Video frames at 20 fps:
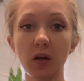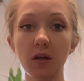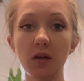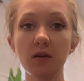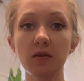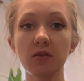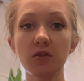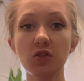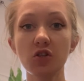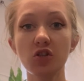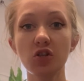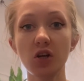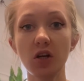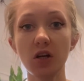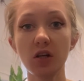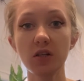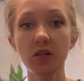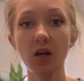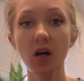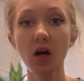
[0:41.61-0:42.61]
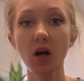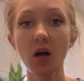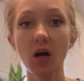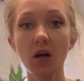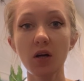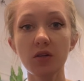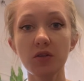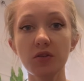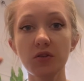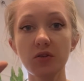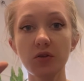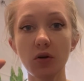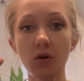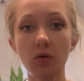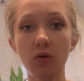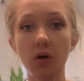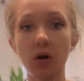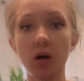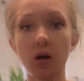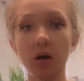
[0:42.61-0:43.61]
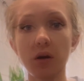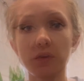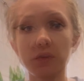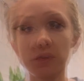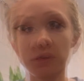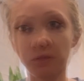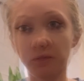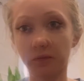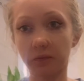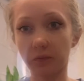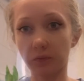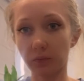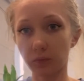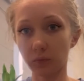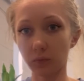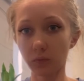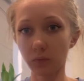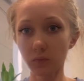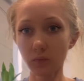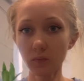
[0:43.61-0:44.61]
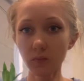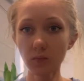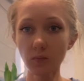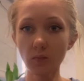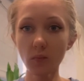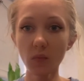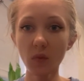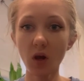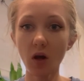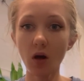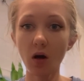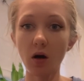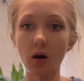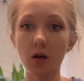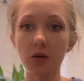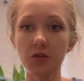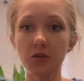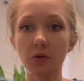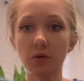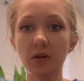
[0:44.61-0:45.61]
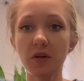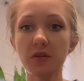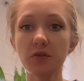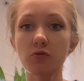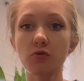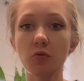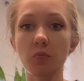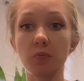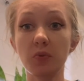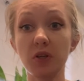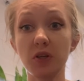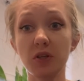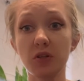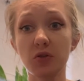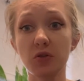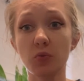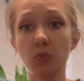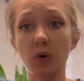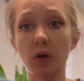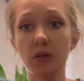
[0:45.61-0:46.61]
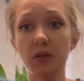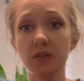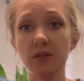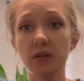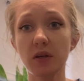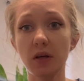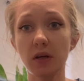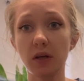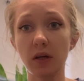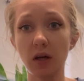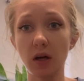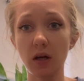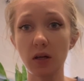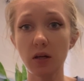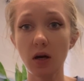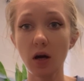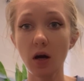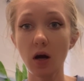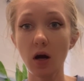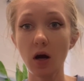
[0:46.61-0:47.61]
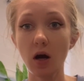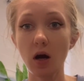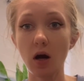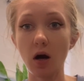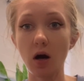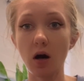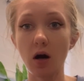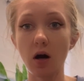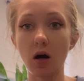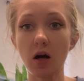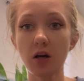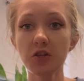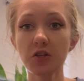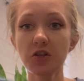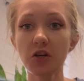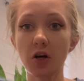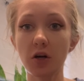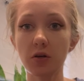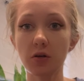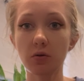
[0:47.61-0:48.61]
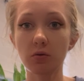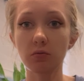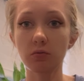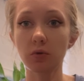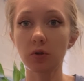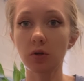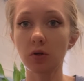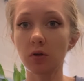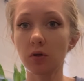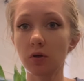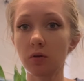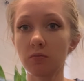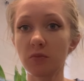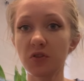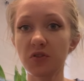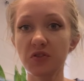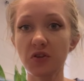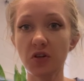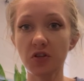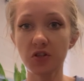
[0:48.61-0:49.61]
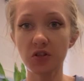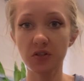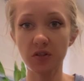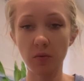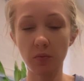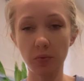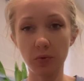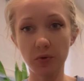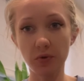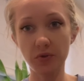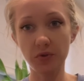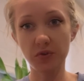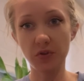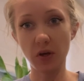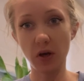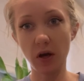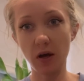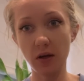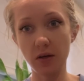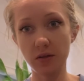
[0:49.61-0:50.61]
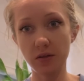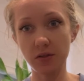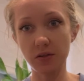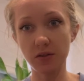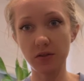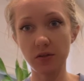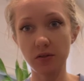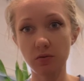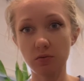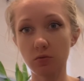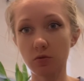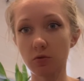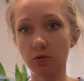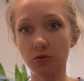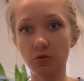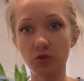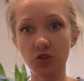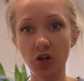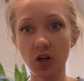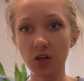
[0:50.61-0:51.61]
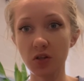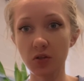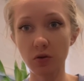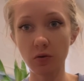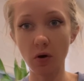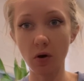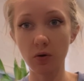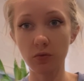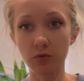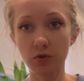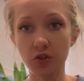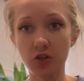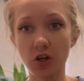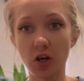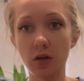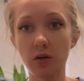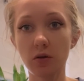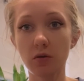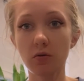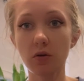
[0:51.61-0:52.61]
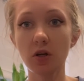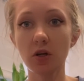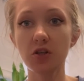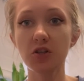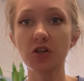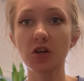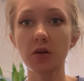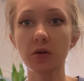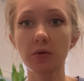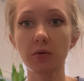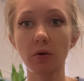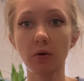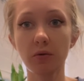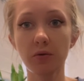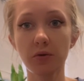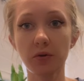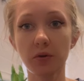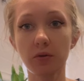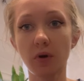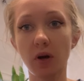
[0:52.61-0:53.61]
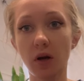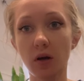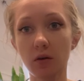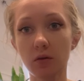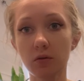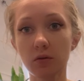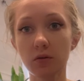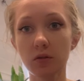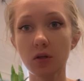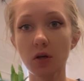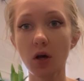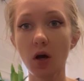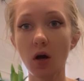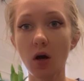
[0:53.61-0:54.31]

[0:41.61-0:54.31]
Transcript: in the shade. So the difference is, so let's repeat once again. A shadow, in such examples as to chase your own shadow, a shadow on the ground.